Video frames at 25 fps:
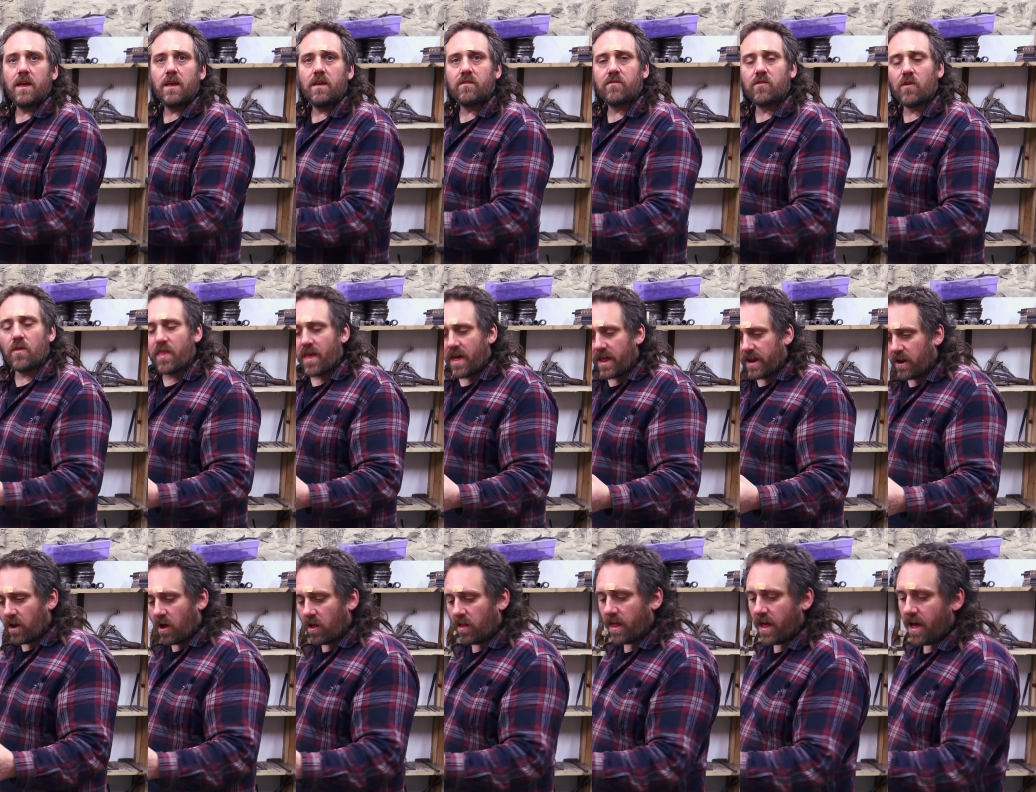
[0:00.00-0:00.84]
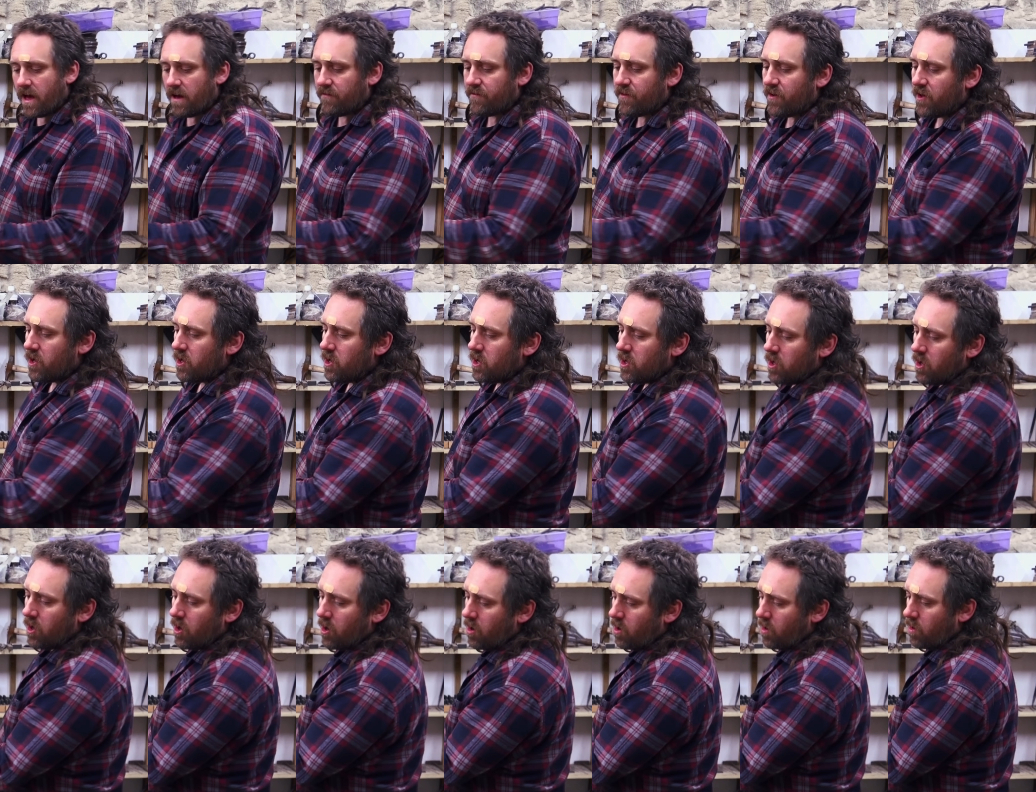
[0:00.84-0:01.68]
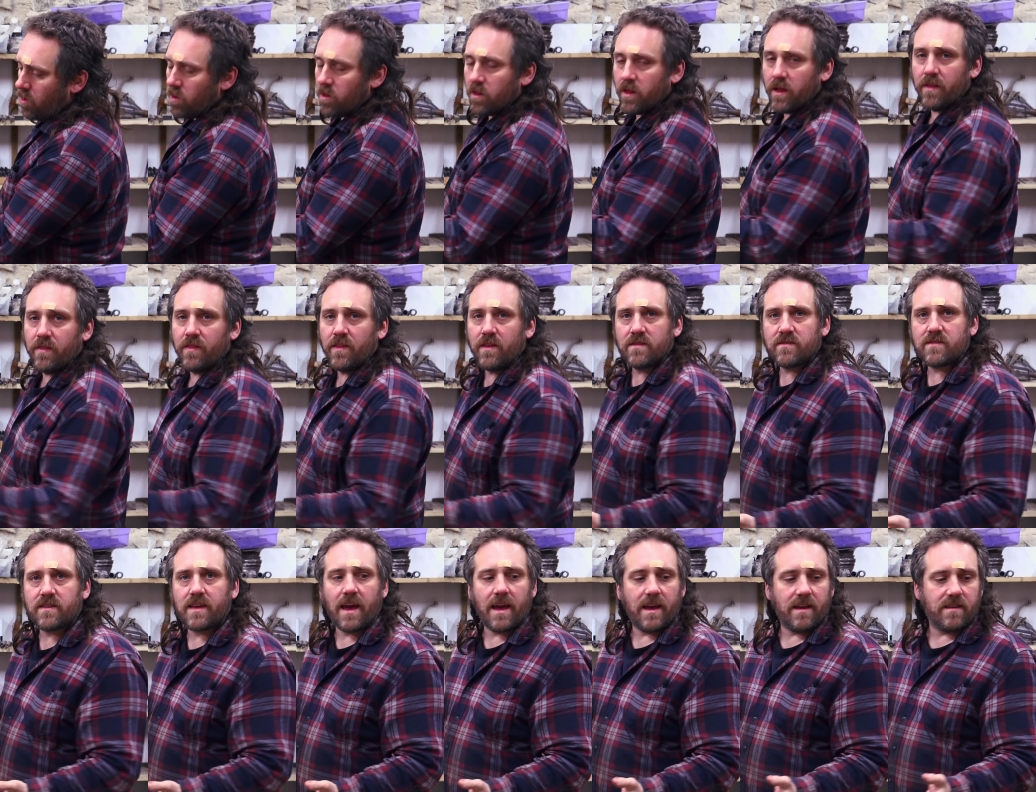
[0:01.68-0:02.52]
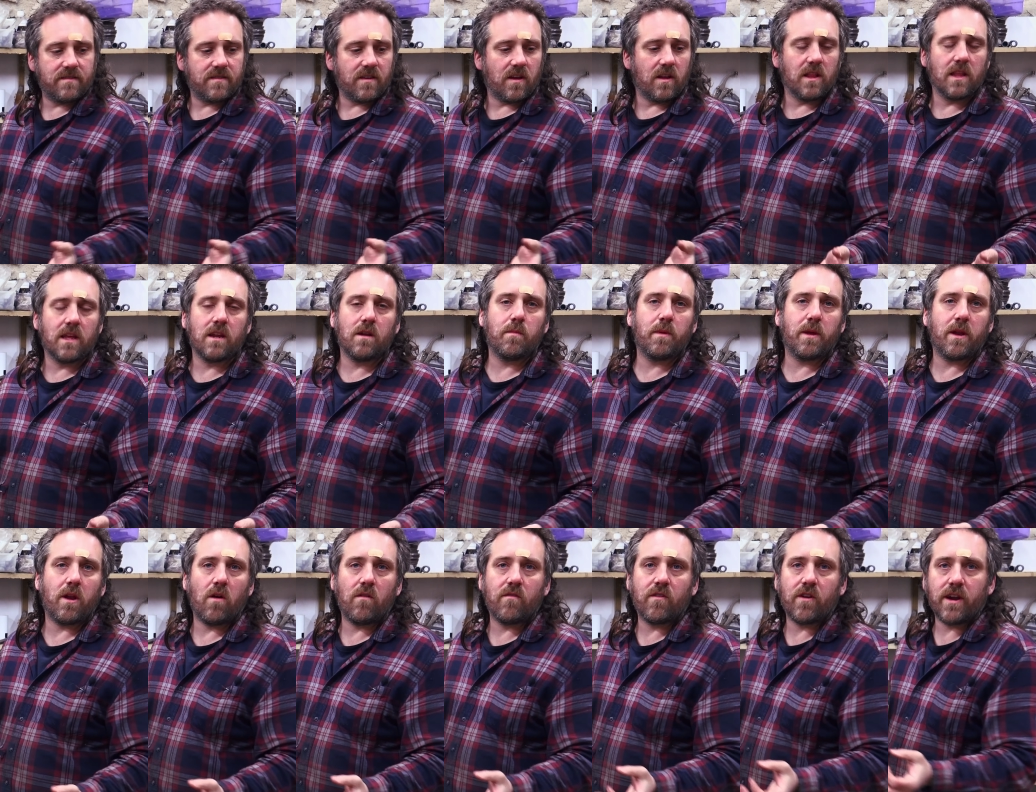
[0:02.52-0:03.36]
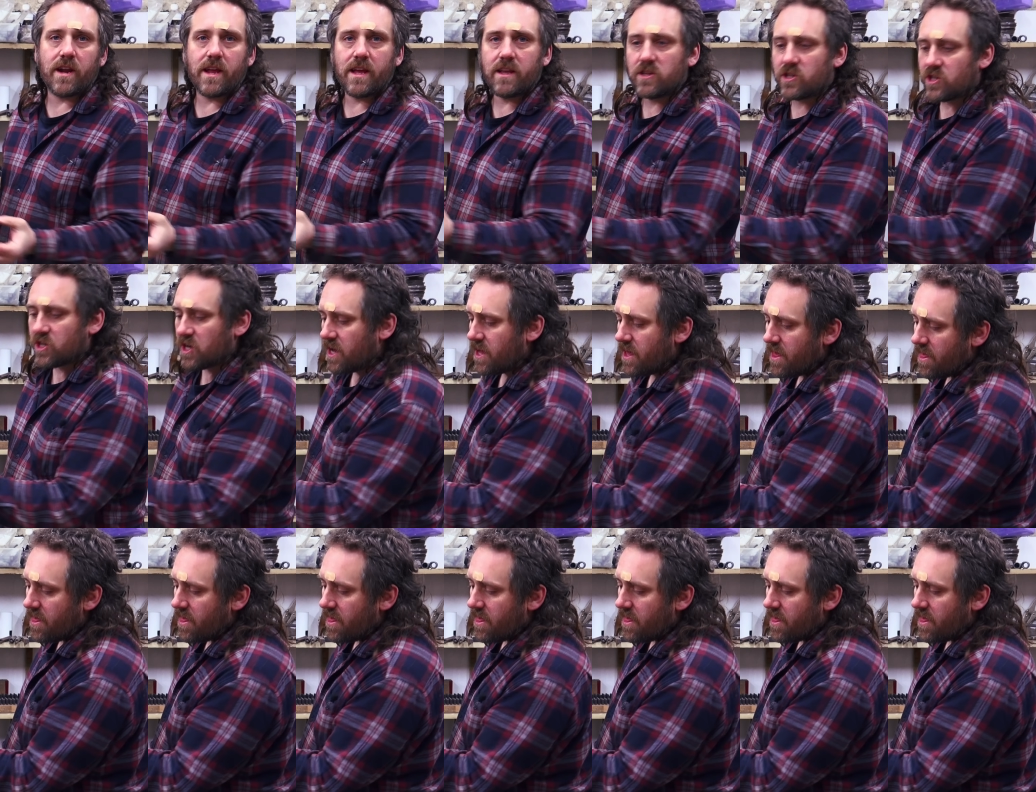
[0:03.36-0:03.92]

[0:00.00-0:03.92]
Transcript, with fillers: So then I'll have a hole, in this case, a little bit over an inch